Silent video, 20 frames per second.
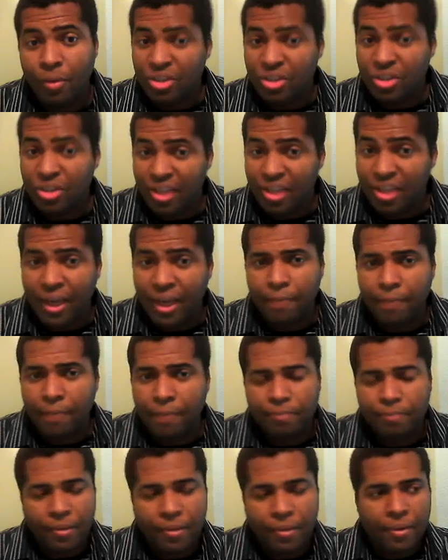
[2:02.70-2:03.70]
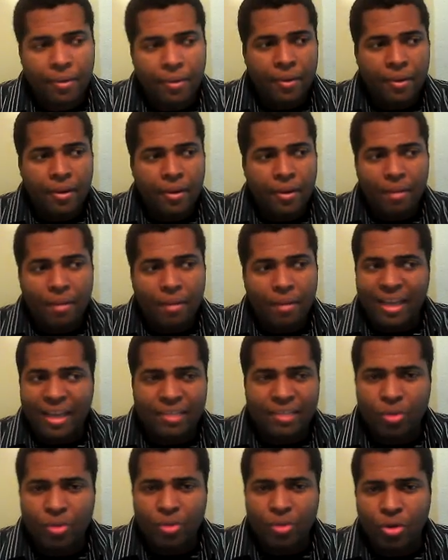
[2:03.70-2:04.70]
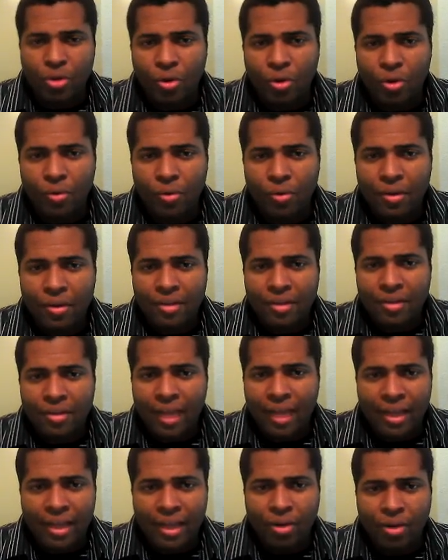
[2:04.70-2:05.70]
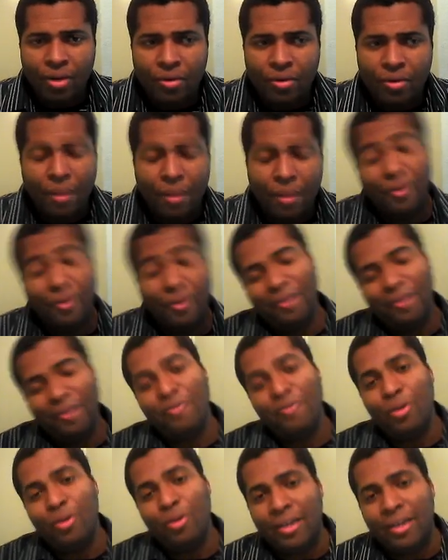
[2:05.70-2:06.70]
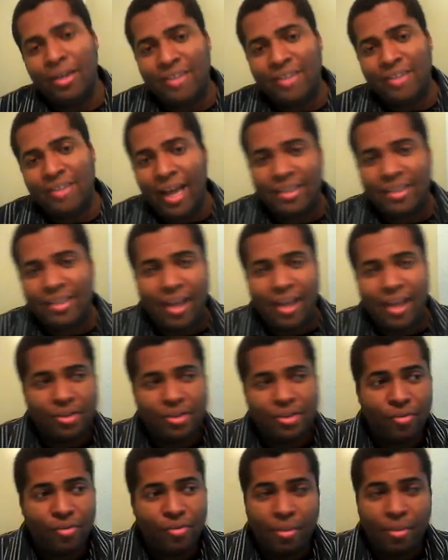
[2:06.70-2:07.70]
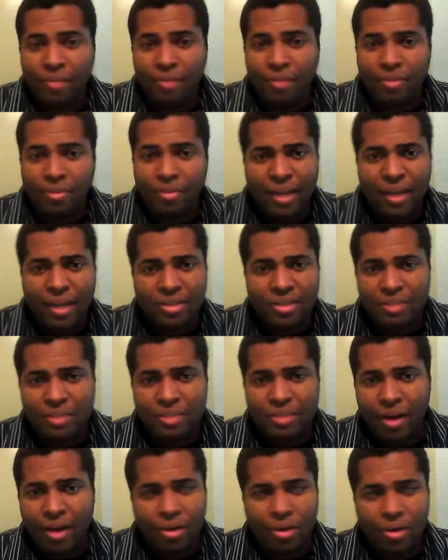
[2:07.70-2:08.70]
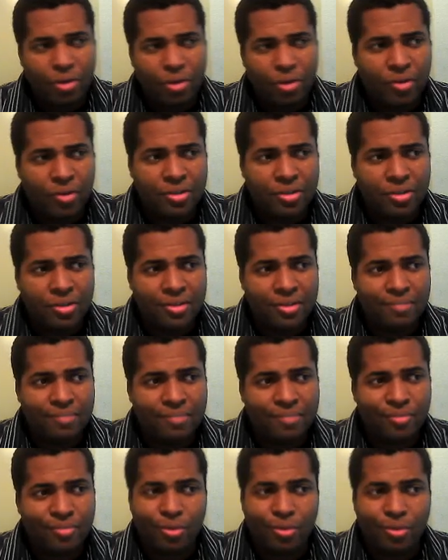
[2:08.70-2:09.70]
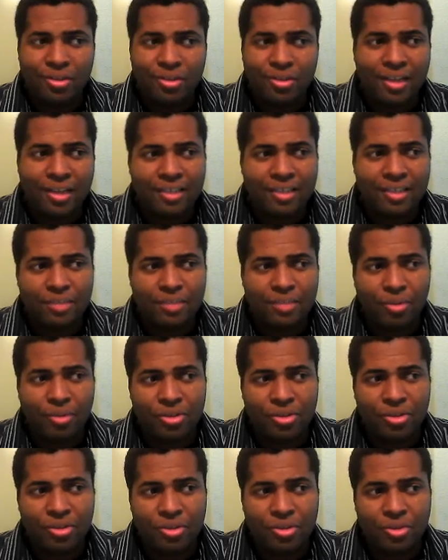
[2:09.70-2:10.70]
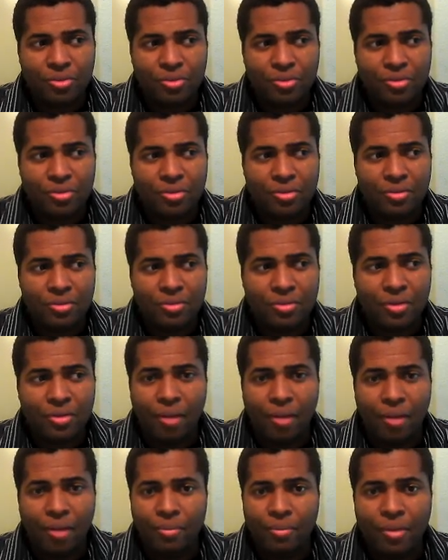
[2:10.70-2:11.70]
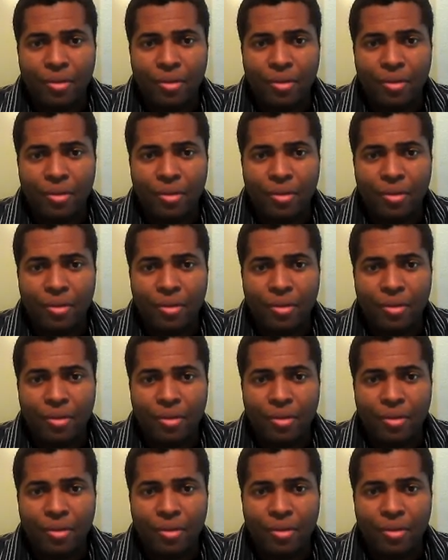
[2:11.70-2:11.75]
is the key. Because if you know that ego, well, if you know that science now is confirming other dimensions, parallel universes, those are things that spiritual, um,